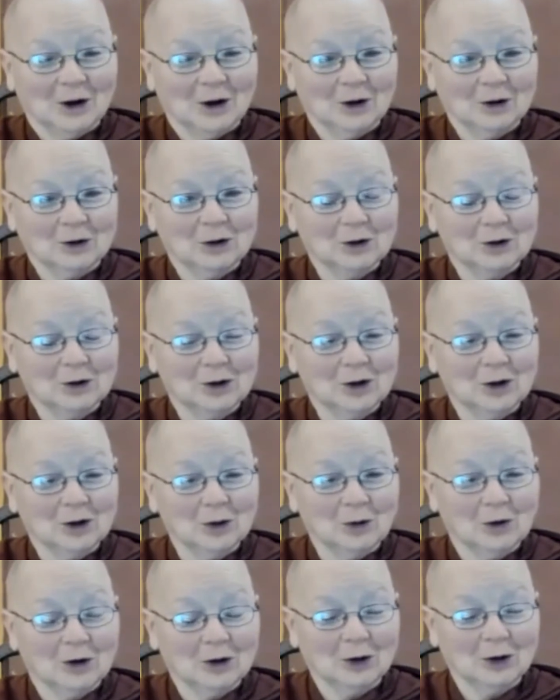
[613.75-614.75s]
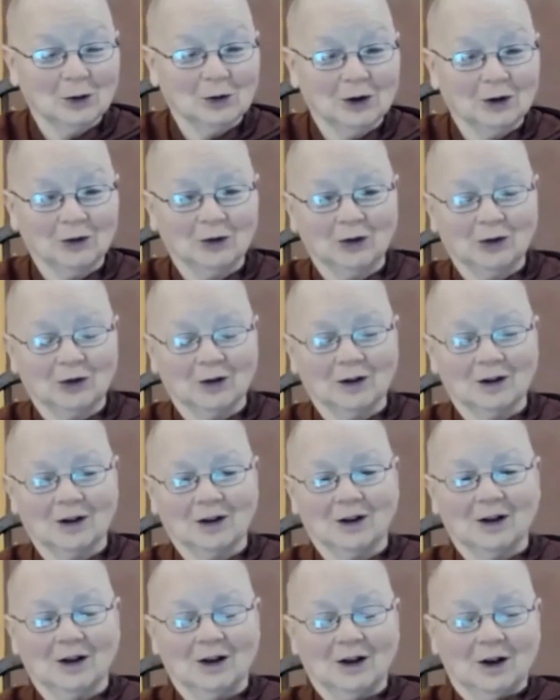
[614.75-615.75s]
to see whether we've
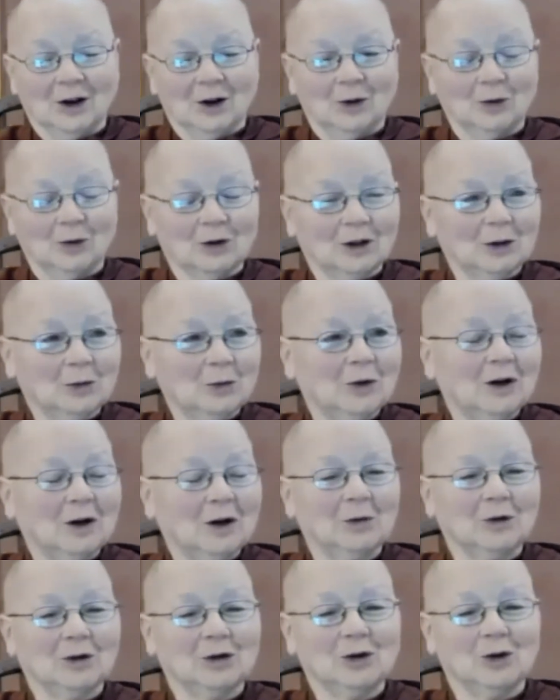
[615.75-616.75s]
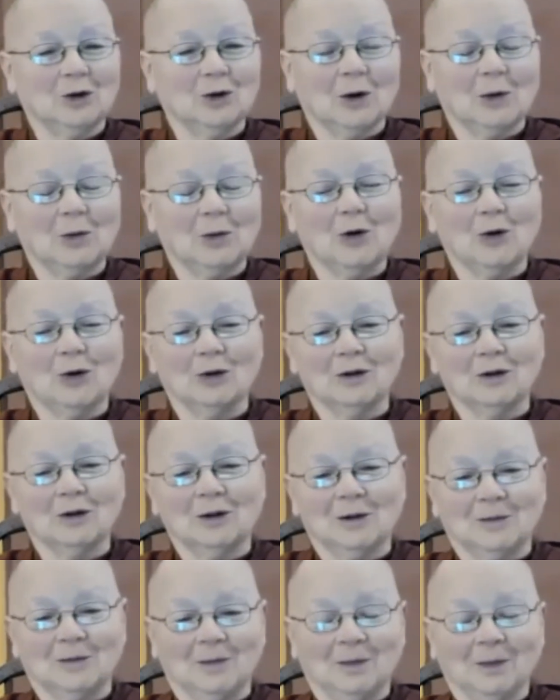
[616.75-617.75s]
really been able to uphold
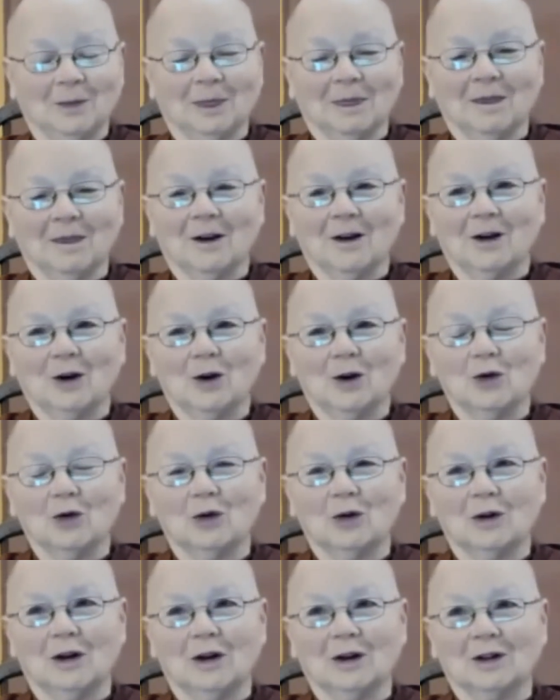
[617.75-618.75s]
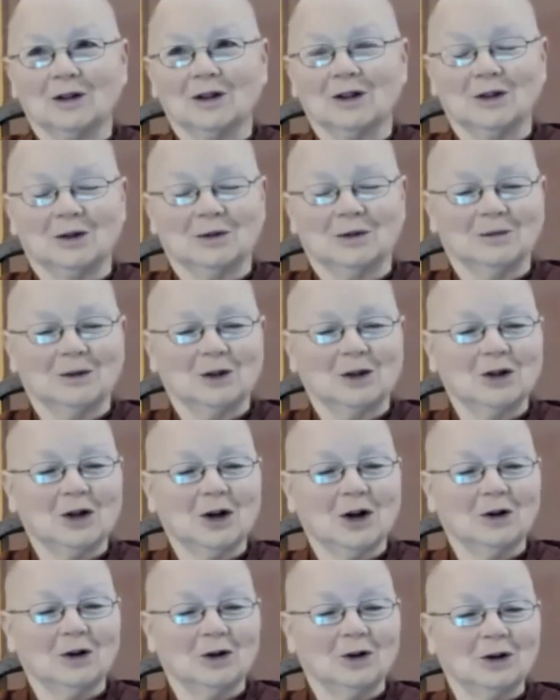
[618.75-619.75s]
a good
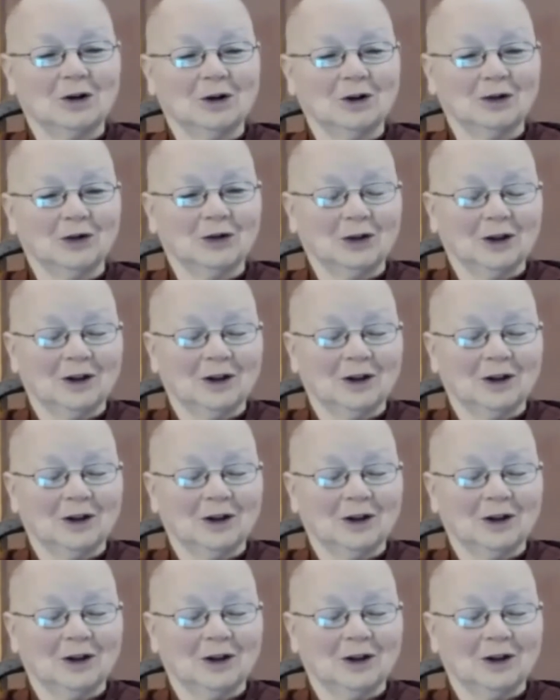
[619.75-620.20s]
standard of